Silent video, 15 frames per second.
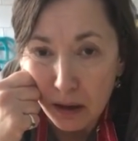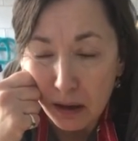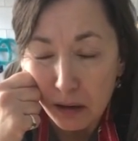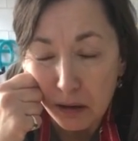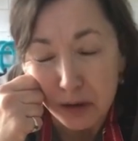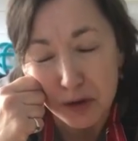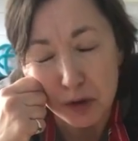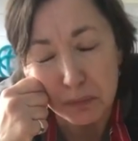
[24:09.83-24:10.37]

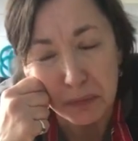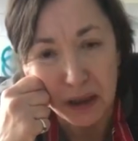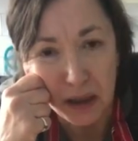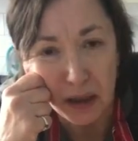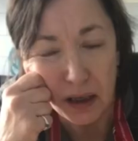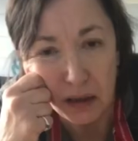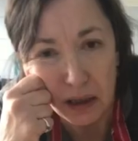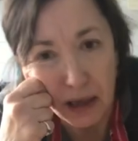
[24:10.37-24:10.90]
It took
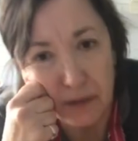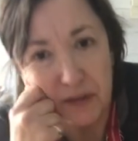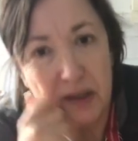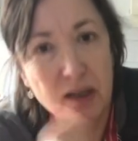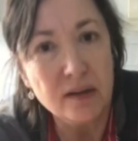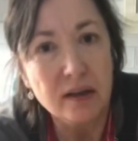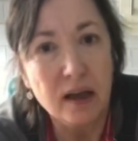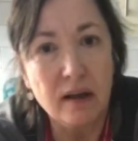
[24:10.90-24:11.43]
me, I left it
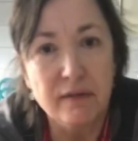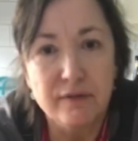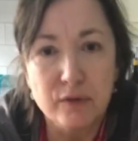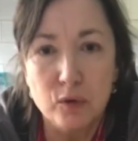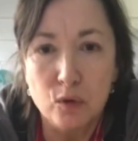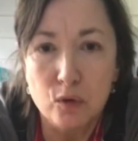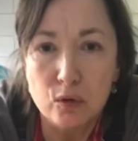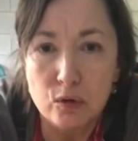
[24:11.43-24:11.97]
in there
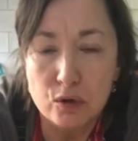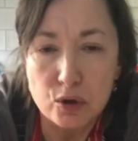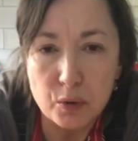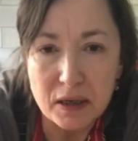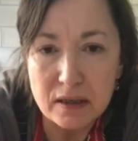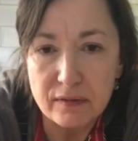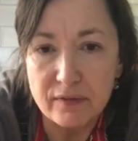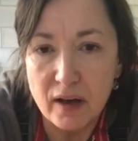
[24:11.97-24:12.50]
for
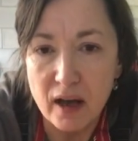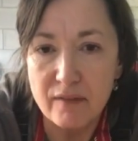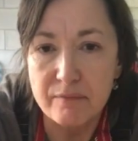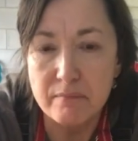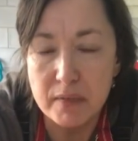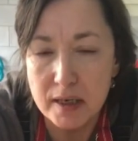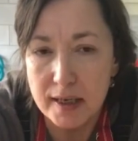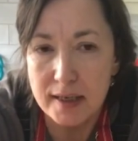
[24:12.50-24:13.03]
25
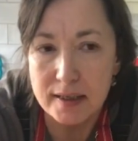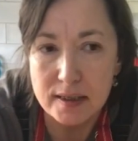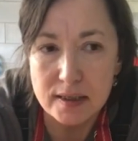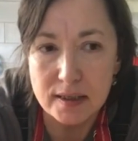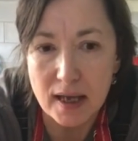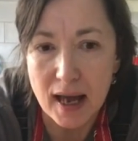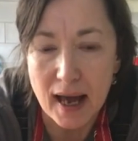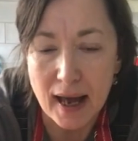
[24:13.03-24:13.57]
minutes
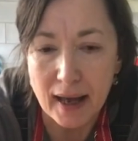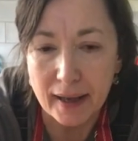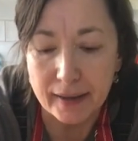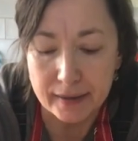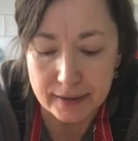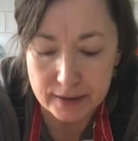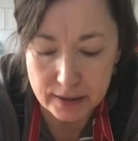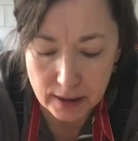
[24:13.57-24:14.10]

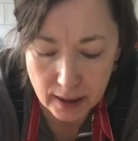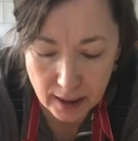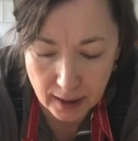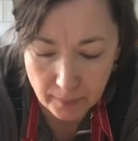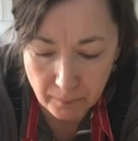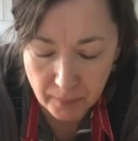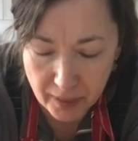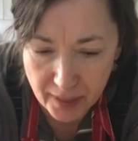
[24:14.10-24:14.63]
and
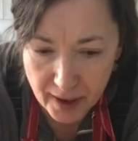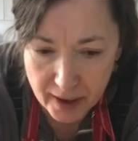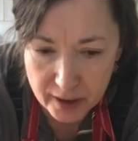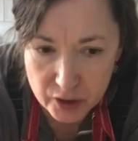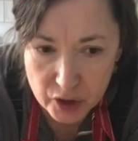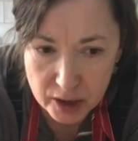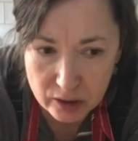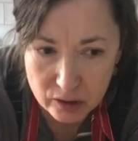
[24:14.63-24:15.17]
then
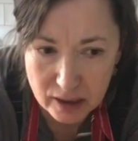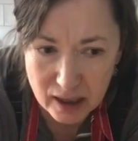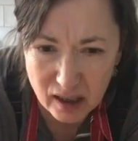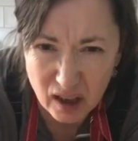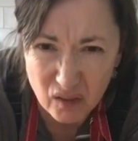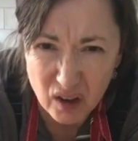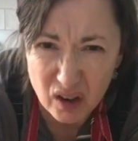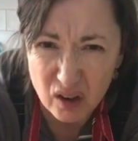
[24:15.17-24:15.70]
checked on it and
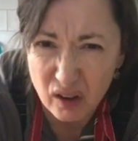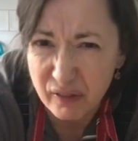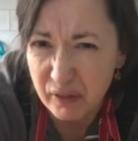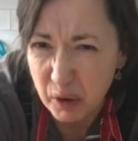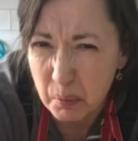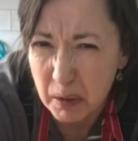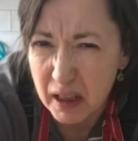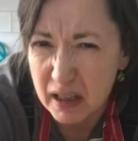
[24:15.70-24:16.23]
gave it another
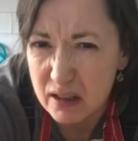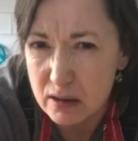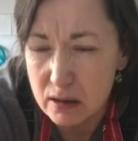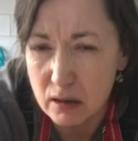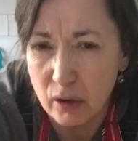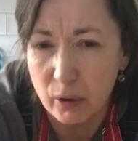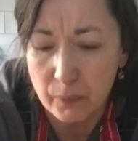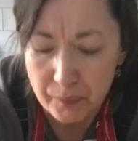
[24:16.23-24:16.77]
few minutes.
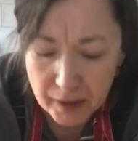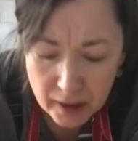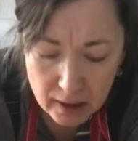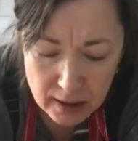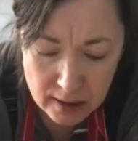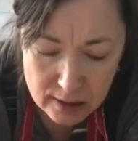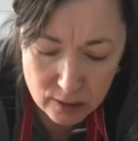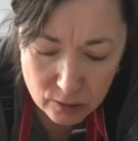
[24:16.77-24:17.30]
So
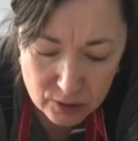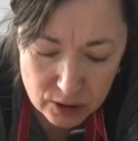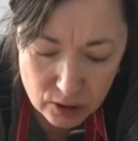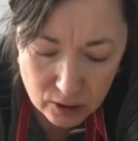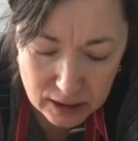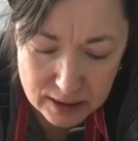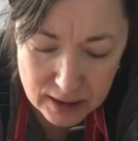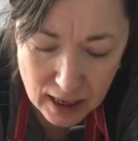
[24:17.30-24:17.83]
as long as it's got
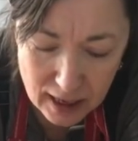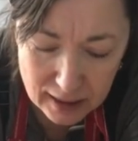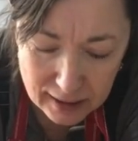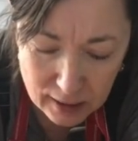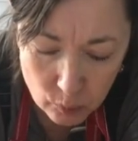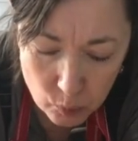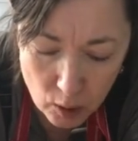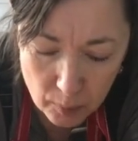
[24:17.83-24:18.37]
a tiny
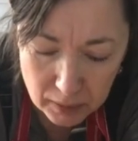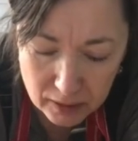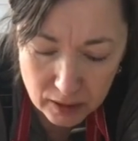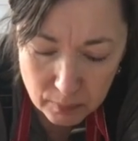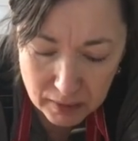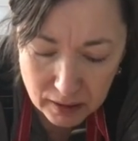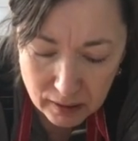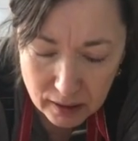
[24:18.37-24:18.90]
little wobble in the
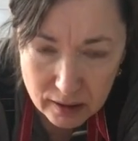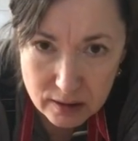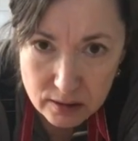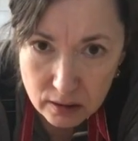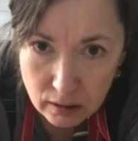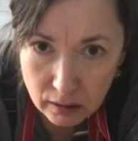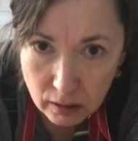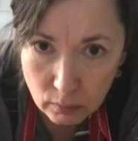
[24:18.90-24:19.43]
middle, can you
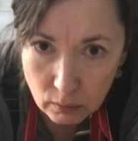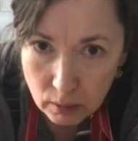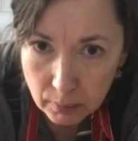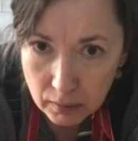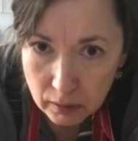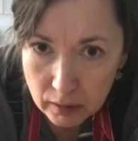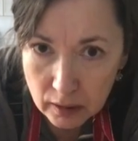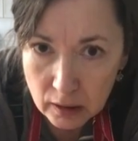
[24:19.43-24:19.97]
see a little
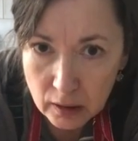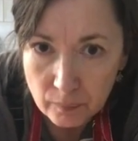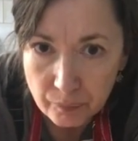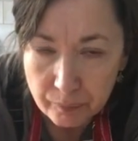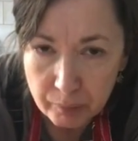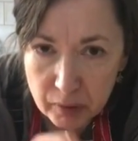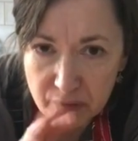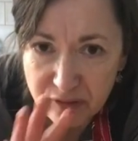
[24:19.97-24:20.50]
wobble?
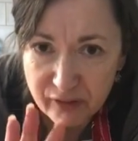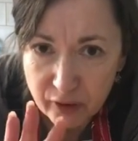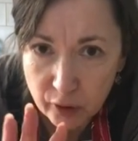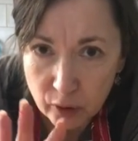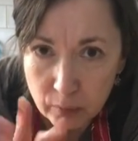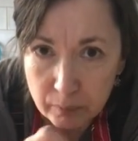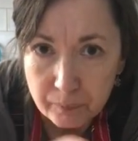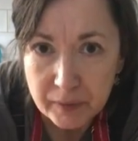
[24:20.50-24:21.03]
But
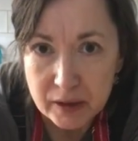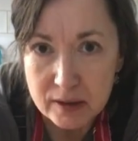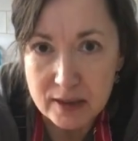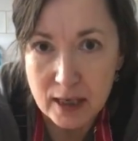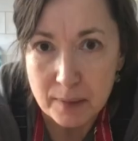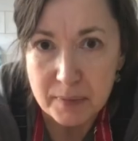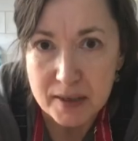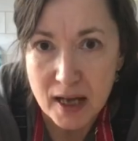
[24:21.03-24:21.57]
firm at the
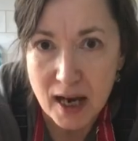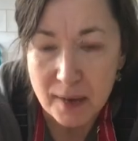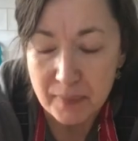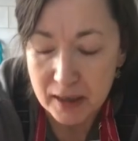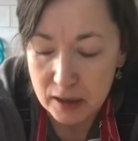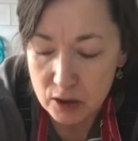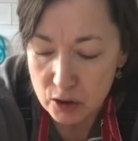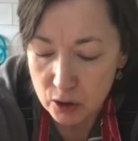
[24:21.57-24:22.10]
same time,
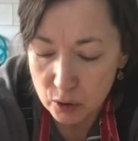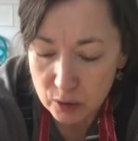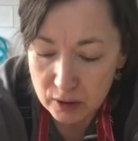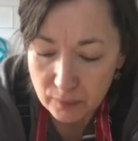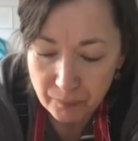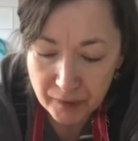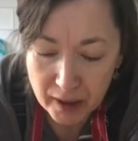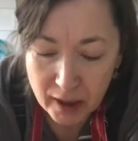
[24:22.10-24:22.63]
then it's cooked.
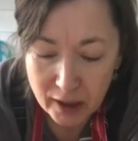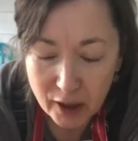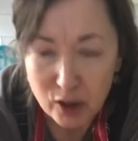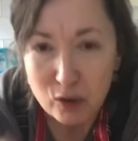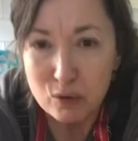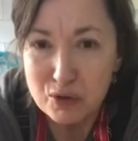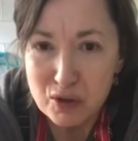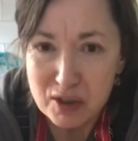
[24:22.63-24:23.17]
You can
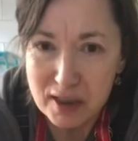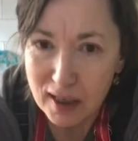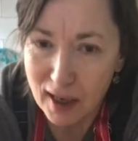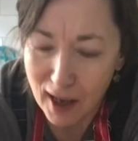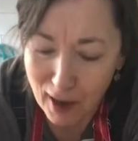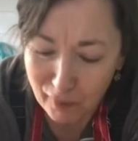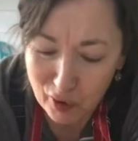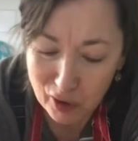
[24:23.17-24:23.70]
also see
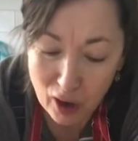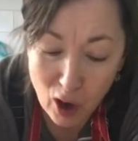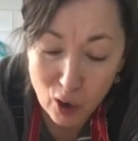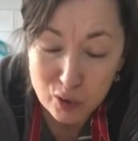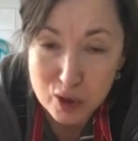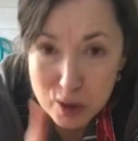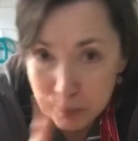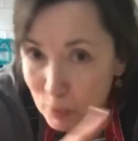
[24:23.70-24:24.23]
I've got a
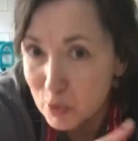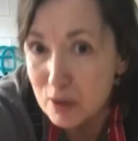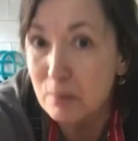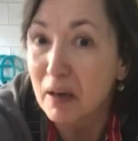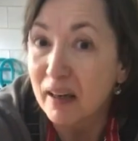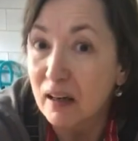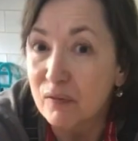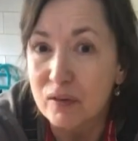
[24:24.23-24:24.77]
hot spot in
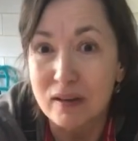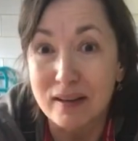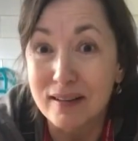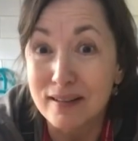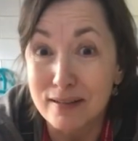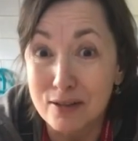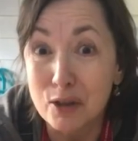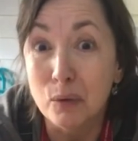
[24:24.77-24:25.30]
my oven. I
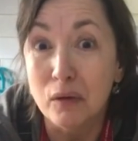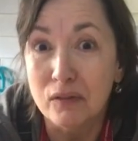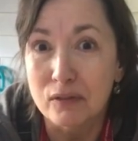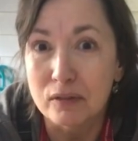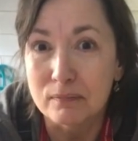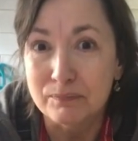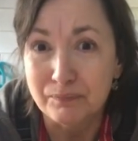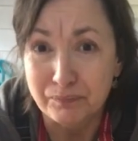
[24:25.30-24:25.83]
need a new
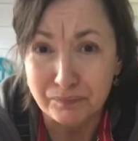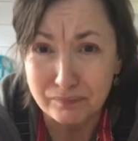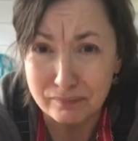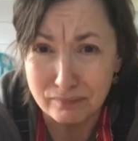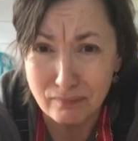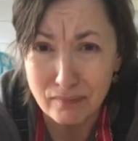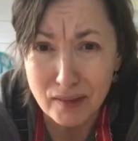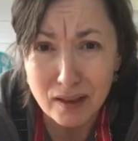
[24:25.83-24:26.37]
oven.
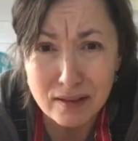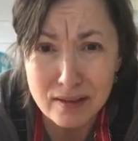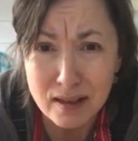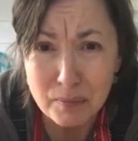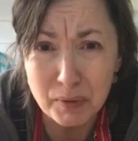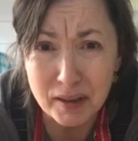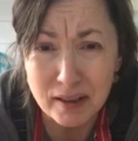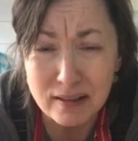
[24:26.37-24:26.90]
Does
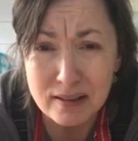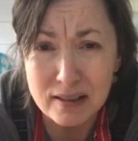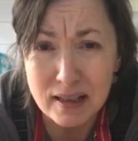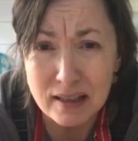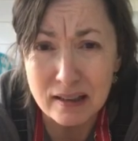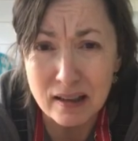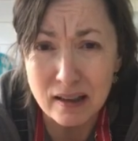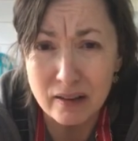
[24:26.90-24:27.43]
anybody else
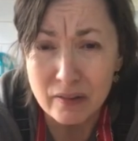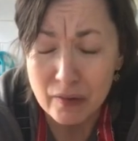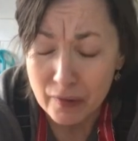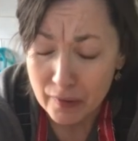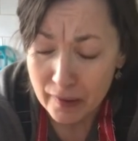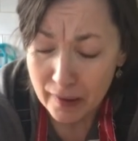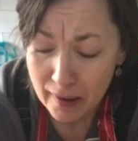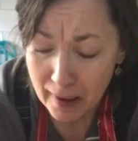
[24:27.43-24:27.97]
like that?
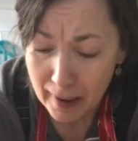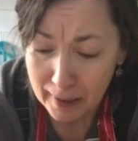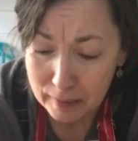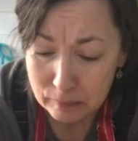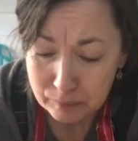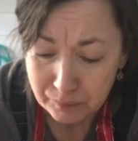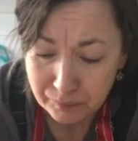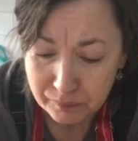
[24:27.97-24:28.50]

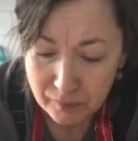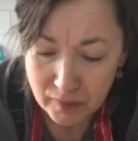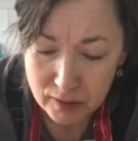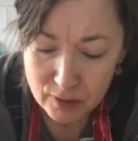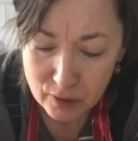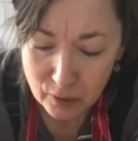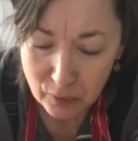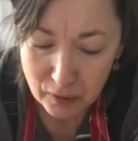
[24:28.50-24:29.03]

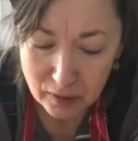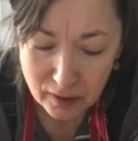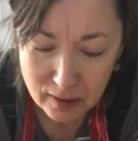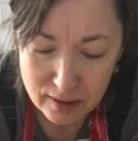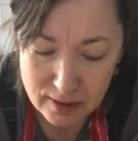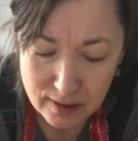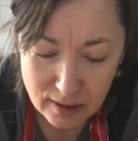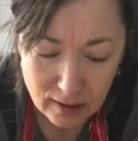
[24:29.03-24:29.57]
So you can
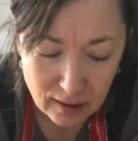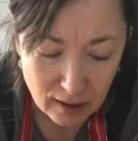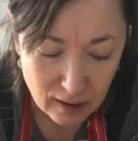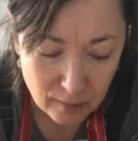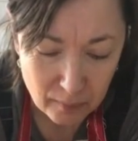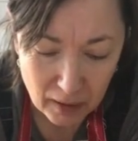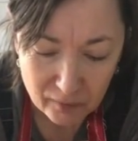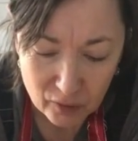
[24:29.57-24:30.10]
see
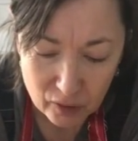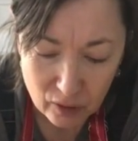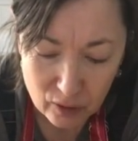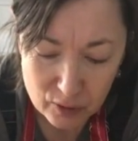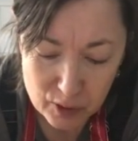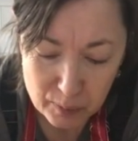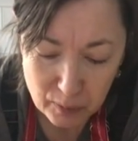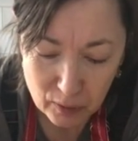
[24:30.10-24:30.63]
I've got a
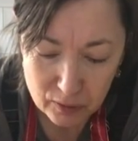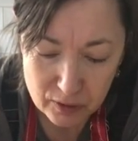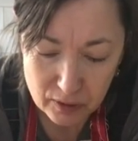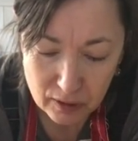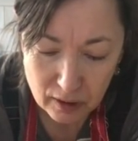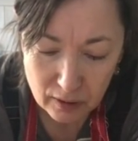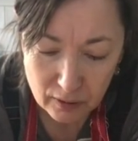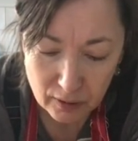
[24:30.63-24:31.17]
hot spot
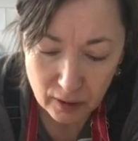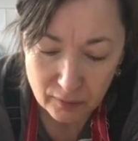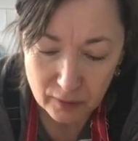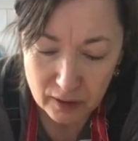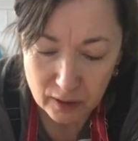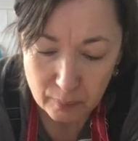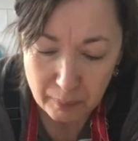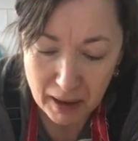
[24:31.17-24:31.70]
in the oven
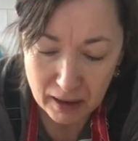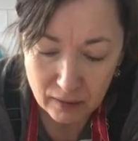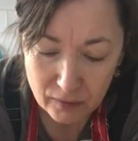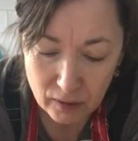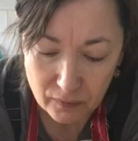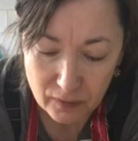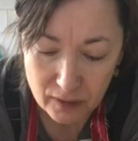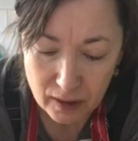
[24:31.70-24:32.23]
at the back of the
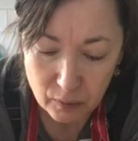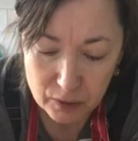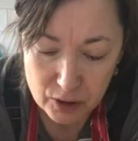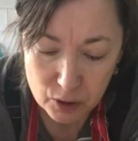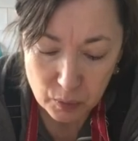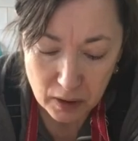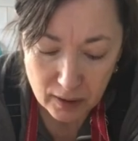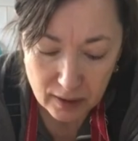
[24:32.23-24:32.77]
oven there, which
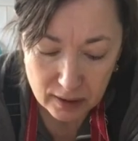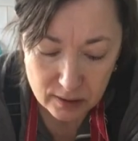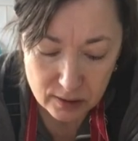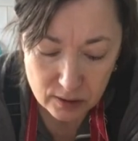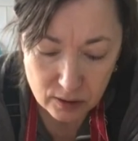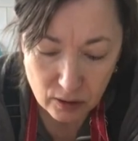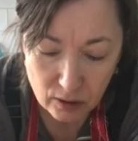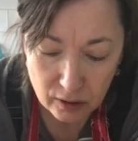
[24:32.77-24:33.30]
is why that's
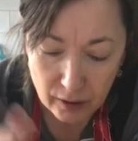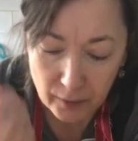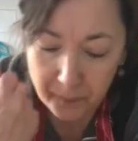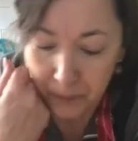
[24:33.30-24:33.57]
darker.